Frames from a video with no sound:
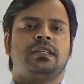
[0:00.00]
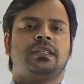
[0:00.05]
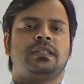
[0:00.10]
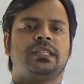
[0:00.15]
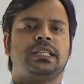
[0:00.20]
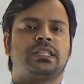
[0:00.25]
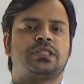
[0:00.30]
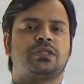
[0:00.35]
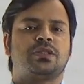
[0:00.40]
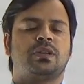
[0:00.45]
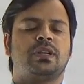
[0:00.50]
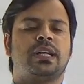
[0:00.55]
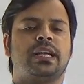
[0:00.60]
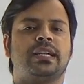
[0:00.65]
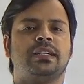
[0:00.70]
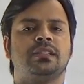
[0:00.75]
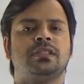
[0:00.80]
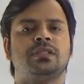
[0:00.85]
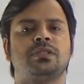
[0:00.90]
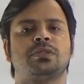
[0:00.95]
Dear
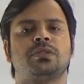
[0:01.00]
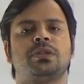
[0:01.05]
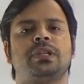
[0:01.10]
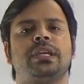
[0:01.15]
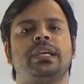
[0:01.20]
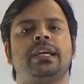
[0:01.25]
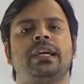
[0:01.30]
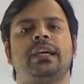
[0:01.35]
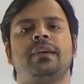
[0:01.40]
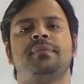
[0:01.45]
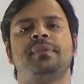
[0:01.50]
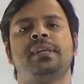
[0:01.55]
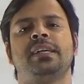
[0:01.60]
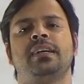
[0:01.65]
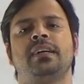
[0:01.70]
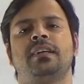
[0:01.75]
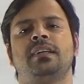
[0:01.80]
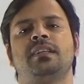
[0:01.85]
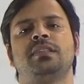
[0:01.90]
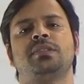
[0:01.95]
students, today I am
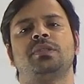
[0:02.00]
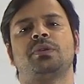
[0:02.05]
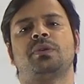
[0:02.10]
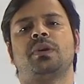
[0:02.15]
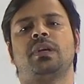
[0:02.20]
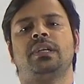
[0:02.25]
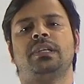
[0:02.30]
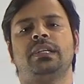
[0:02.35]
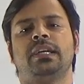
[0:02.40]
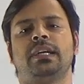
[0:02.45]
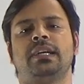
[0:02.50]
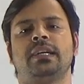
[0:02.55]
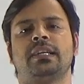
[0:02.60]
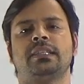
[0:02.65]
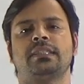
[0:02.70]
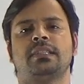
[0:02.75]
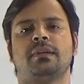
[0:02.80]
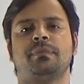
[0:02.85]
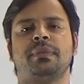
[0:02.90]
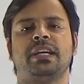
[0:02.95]
here to
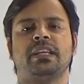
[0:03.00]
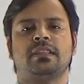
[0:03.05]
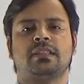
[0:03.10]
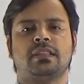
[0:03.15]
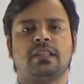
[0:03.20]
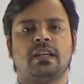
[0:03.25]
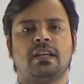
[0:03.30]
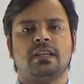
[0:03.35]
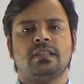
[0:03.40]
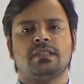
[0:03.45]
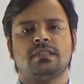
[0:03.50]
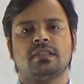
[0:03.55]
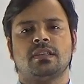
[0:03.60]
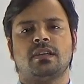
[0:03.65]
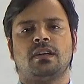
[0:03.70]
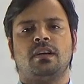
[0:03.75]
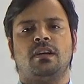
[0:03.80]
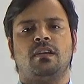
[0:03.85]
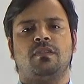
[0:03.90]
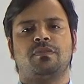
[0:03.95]
conduct a math class
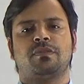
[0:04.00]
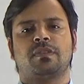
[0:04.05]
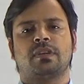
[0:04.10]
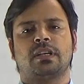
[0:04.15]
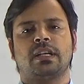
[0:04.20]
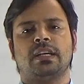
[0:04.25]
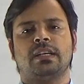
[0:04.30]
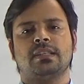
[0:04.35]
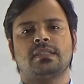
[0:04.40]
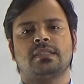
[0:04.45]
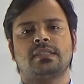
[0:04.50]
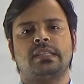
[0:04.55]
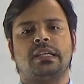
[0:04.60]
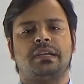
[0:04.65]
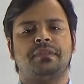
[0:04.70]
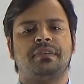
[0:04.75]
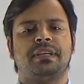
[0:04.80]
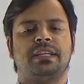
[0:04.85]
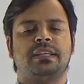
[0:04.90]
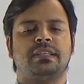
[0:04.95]
of class
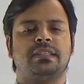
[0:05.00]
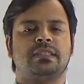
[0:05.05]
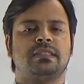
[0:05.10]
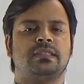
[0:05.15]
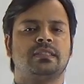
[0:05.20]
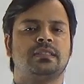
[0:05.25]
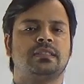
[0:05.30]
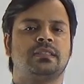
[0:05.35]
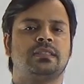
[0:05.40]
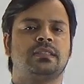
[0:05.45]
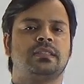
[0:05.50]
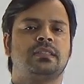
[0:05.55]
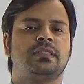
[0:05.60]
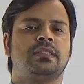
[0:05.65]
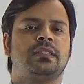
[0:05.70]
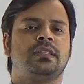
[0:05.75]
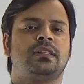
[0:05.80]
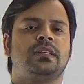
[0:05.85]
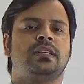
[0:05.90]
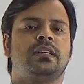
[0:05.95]
7.
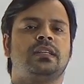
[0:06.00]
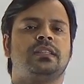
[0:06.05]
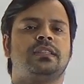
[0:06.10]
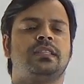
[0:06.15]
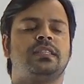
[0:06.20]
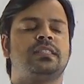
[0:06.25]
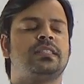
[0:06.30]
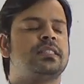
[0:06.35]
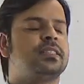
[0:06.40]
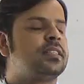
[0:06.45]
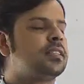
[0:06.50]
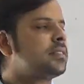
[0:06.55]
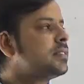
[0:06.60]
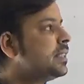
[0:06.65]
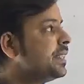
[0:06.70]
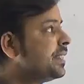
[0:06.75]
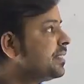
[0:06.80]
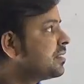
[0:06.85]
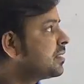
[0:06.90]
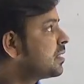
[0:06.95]
This is the
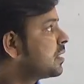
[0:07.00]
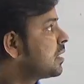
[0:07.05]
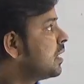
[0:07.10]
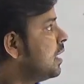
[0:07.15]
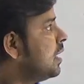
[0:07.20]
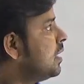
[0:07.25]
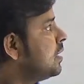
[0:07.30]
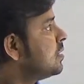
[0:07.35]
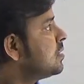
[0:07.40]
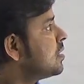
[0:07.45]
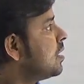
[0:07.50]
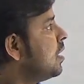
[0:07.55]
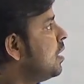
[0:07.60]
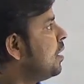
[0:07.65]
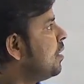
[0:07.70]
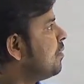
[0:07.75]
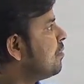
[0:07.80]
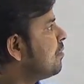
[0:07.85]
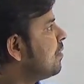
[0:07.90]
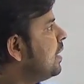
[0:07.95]
6th class
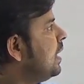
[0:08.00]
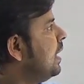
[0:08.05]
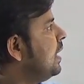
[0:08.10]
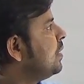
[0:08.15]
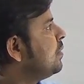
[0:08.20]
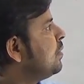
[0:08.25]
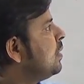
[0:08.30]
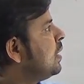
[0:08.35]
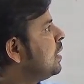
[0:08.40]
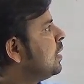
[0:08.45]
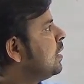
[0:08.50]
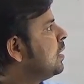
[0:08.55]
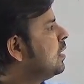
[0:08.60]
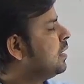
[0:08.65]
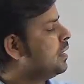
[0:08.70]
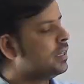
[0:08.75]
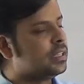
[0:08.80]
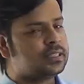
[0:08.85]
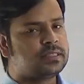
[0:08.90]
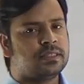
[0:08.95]
of
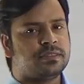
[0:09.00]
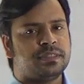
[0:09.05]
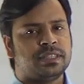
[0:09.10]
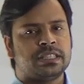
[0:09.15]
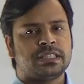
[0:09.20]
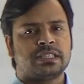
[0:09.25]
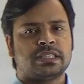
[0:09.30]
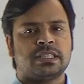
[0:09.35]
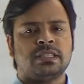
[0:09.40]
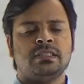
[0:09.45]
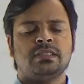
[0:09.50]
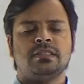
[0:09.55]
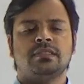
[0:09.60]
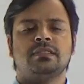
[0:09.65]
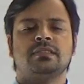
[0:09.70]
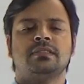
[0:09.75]
annual examination.